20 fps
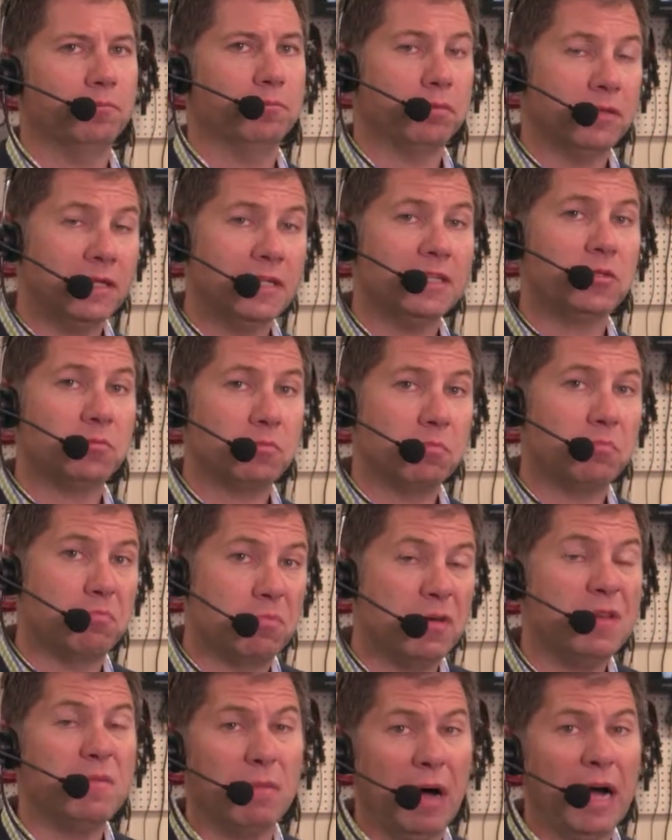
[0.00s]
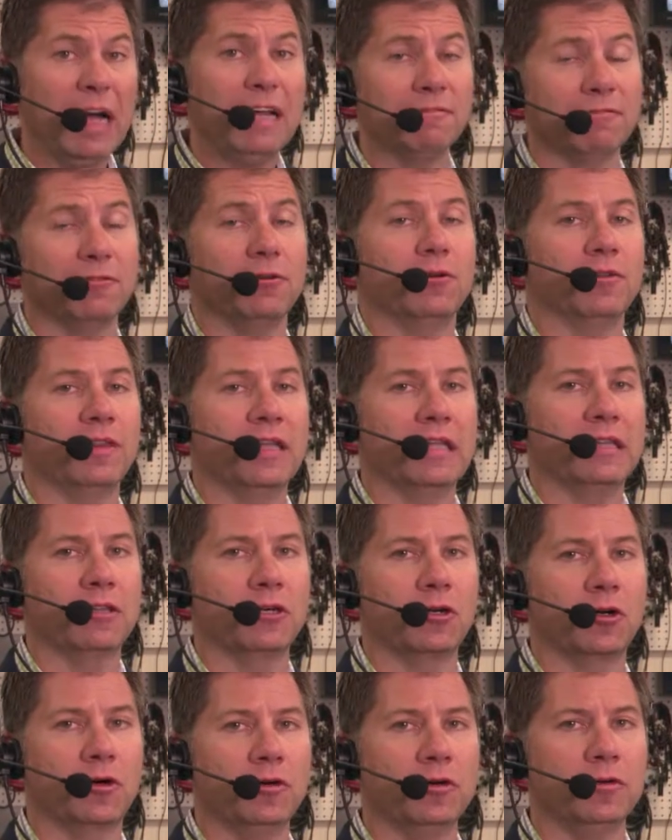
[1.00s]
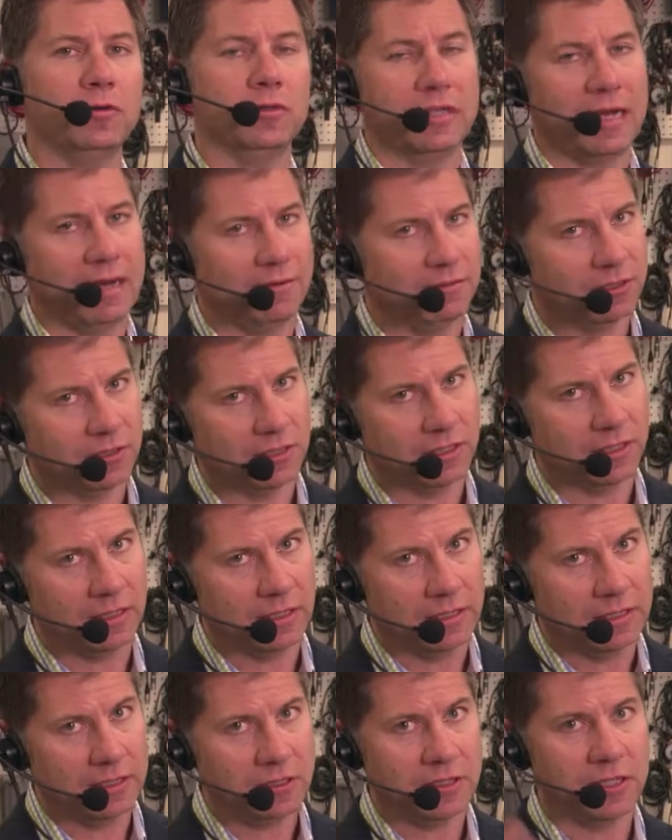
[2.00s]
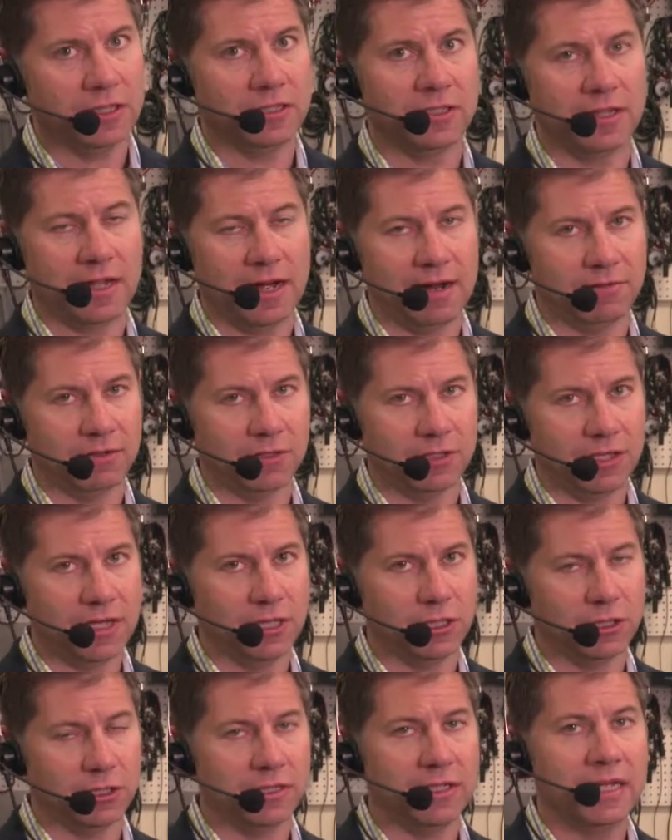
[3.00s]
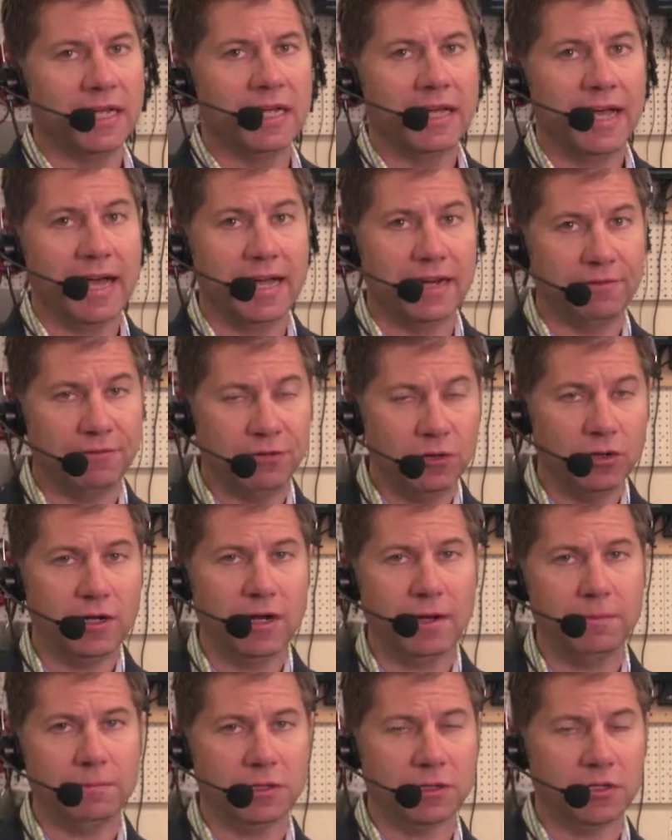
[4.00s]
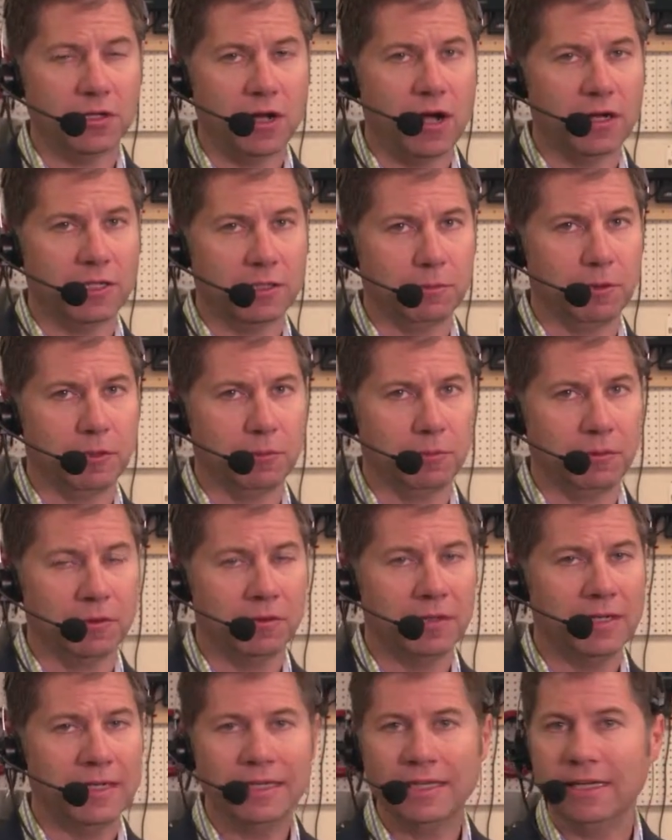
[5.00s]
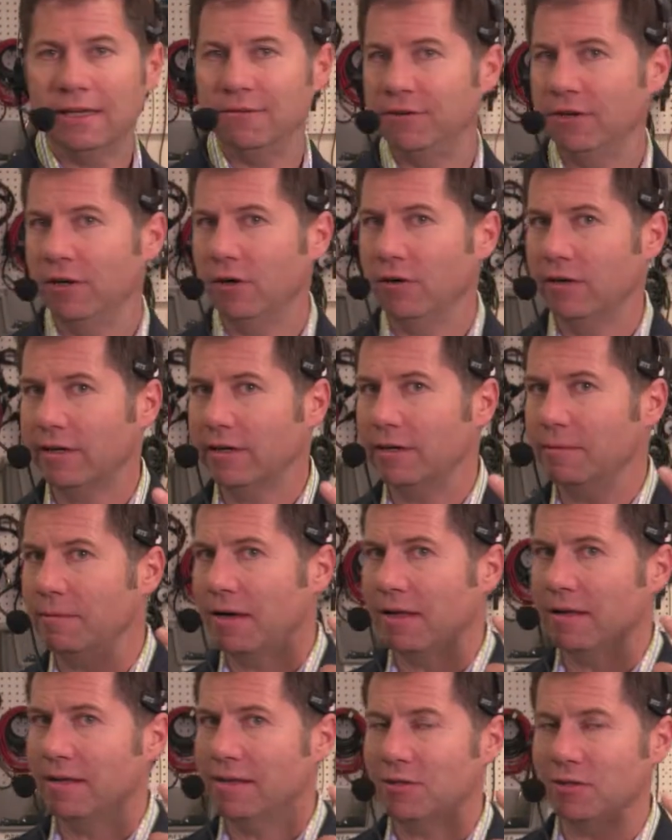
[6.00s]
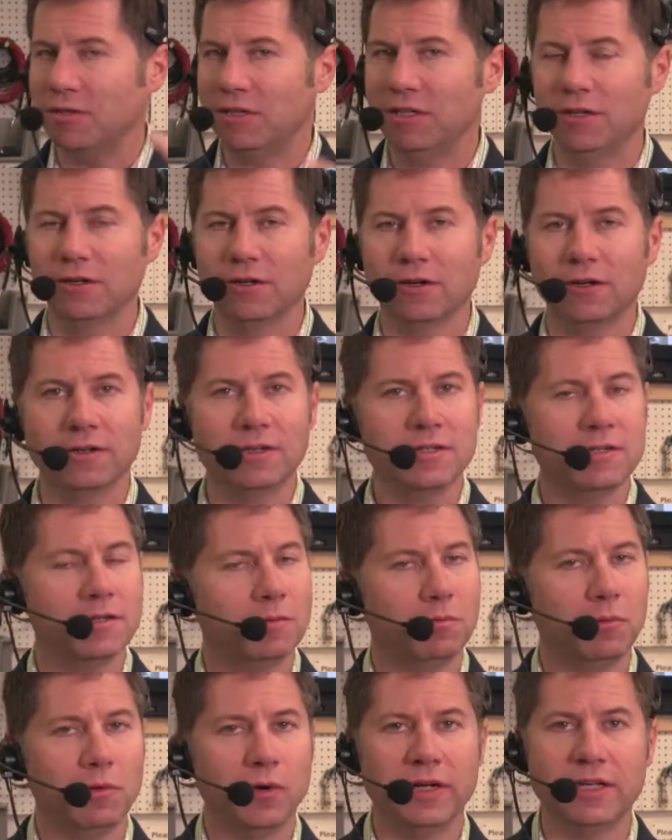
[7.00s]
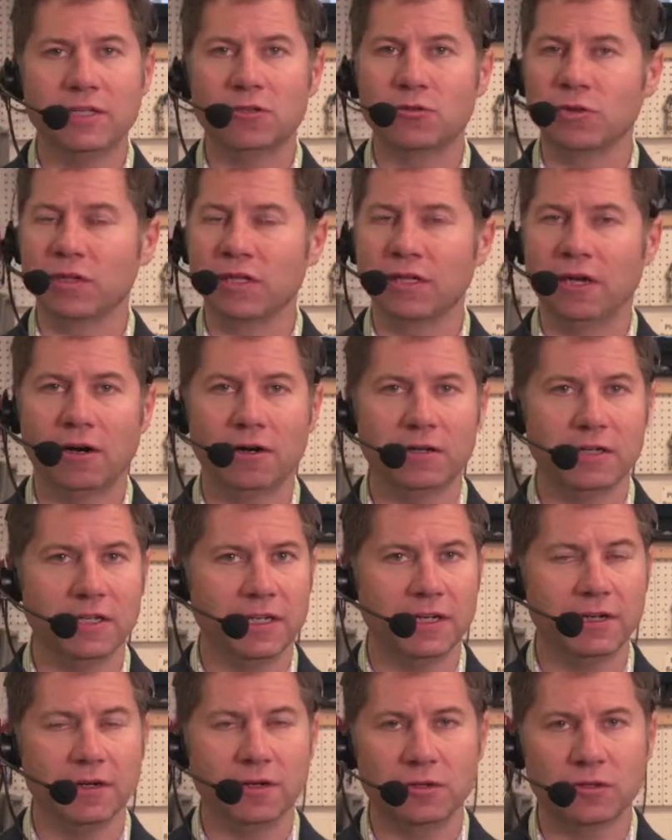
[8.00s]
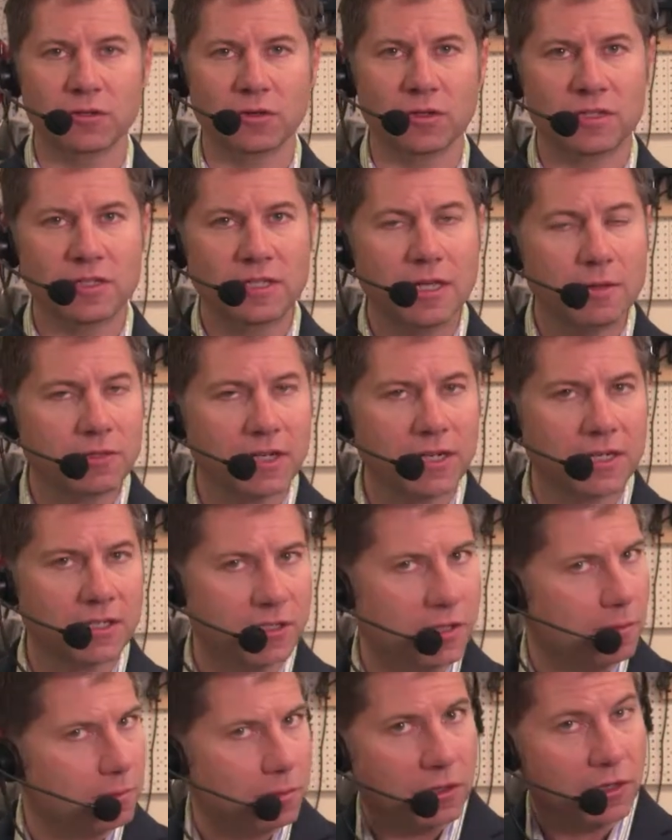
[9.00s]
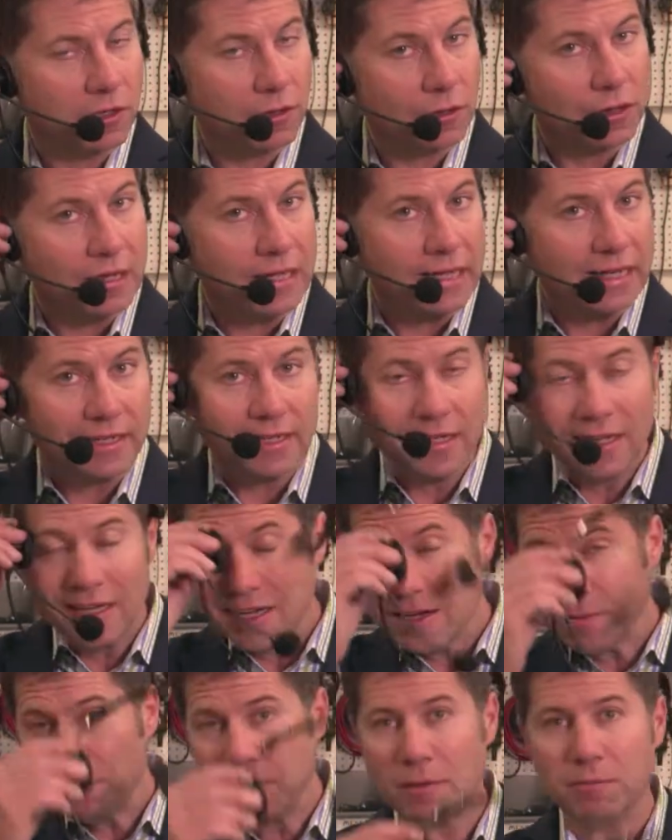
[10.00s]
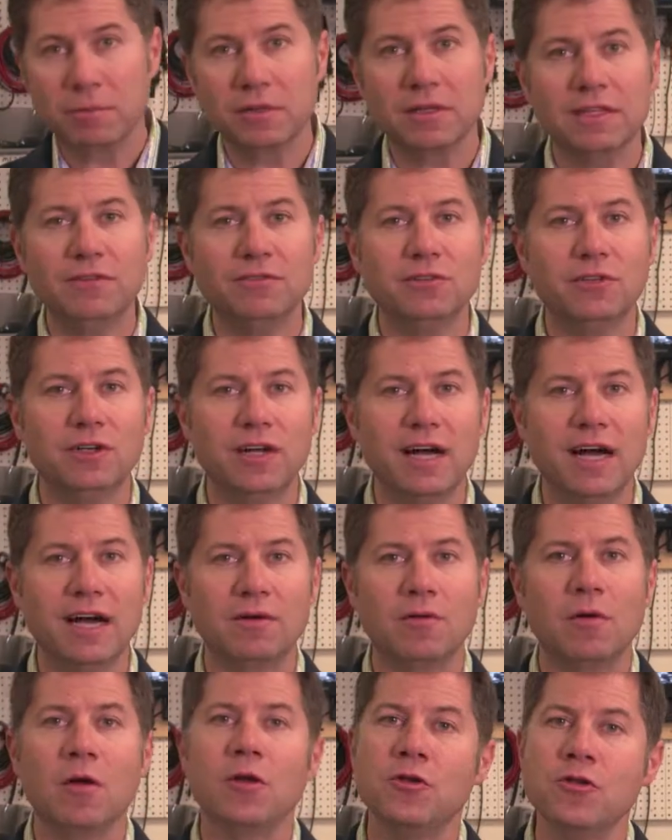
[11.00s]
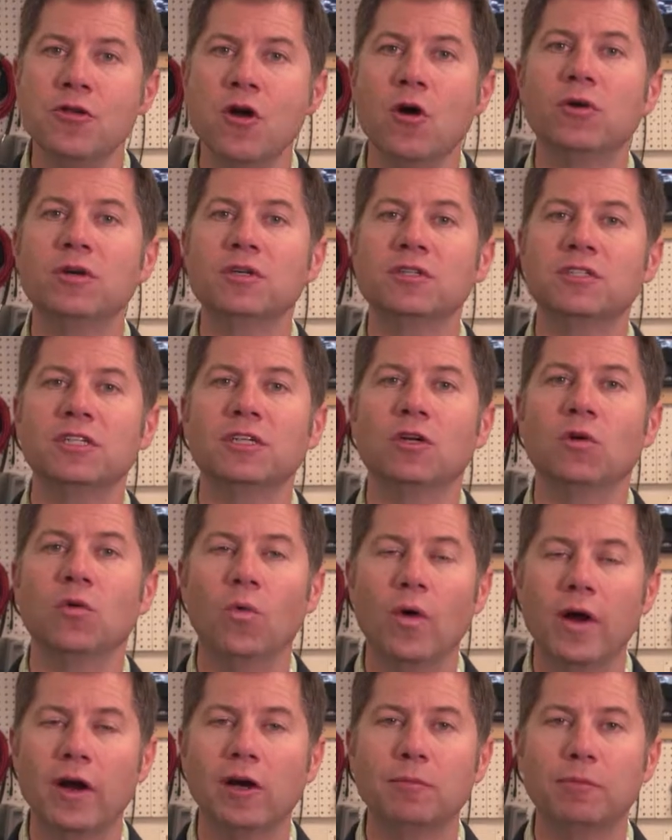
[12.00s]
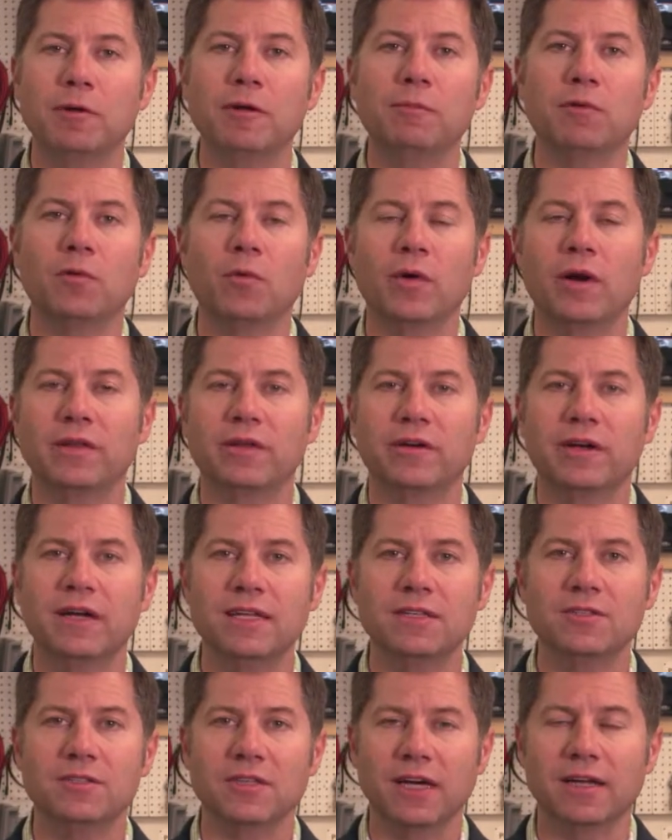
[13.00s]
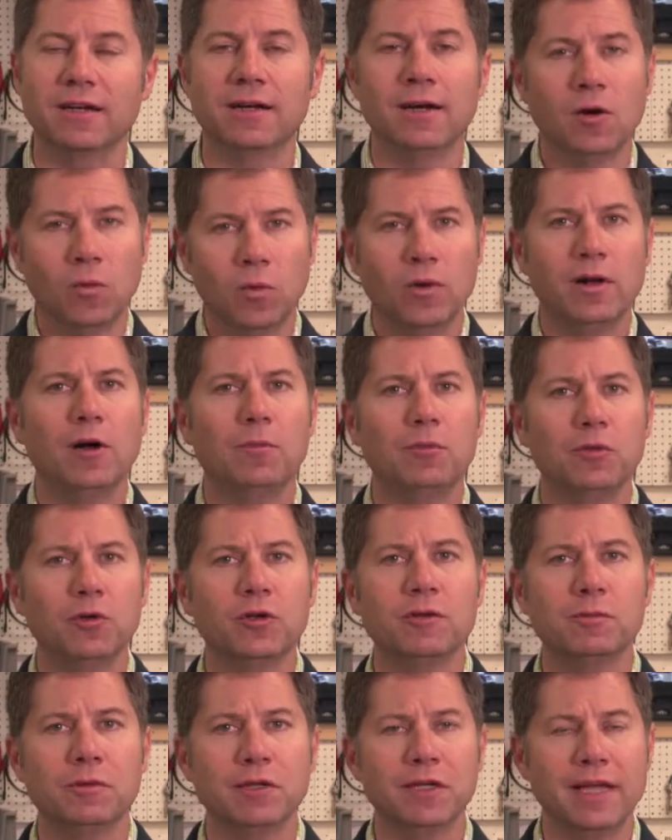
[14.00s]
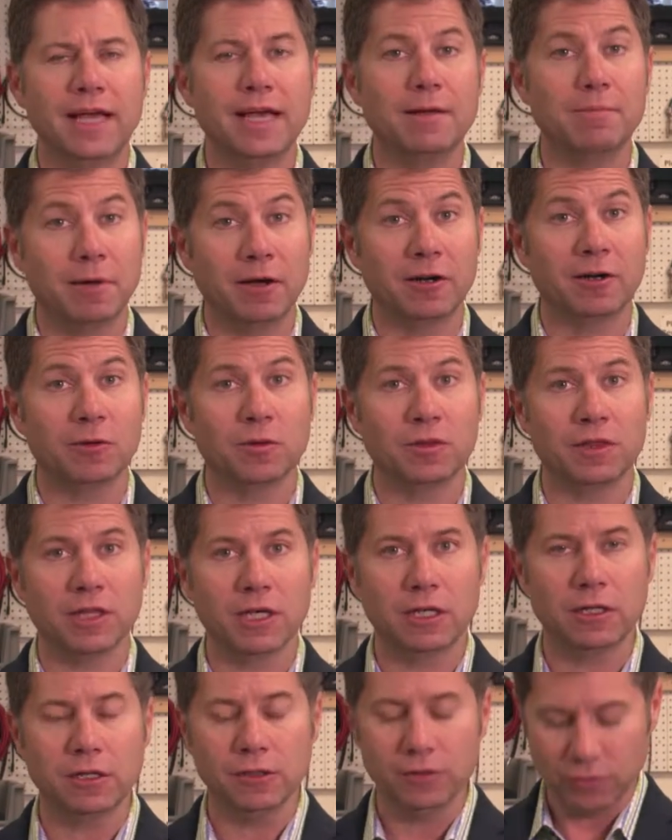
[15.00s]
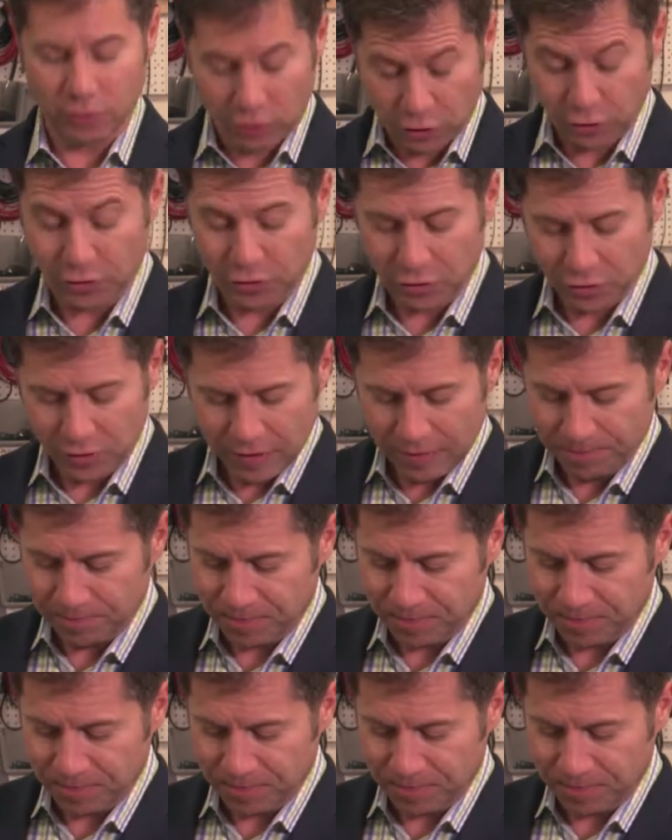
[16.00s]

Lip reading: Please be mindful that the crew is obviously listening to conversation, and if you come to talk to people, if you don't get them on this ear, boy, it's really hard to hear. So it seems like a simple little thing, but believe it or not, noticing where people wear their headset will help you communicate better with the crew.